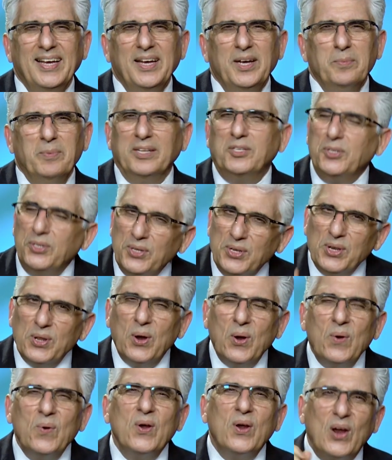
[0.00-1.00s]
But you
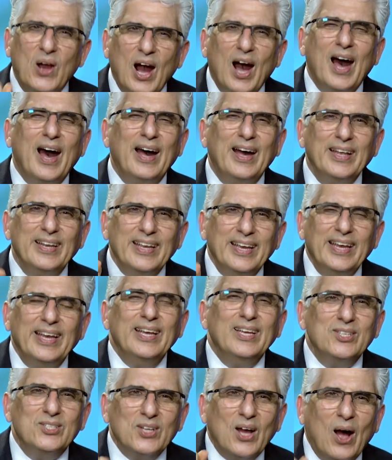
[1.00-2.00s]
know, God
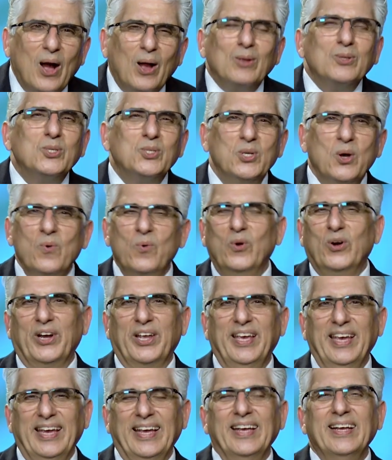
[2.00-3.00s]
is also
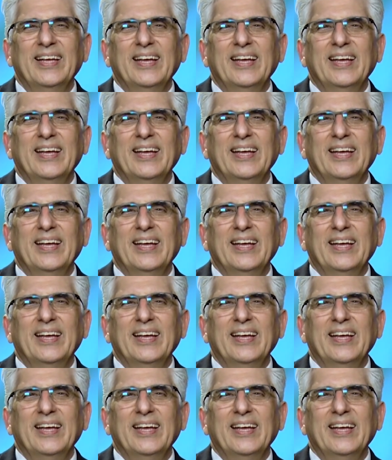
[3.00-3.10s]
working.